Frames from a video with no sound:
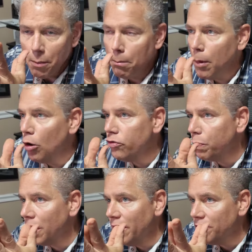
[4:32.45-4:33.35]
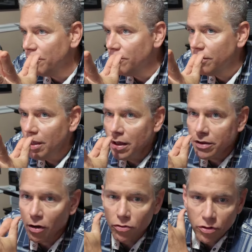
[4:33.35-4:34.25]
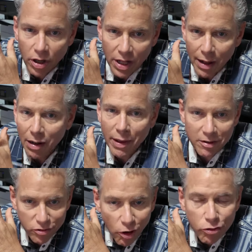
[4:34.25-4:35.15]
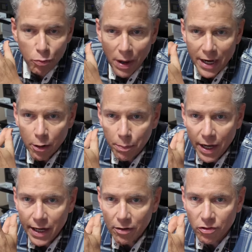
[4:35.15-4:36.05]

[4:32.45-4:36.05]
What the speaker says: most places a lot of places don't do buy here, pay here.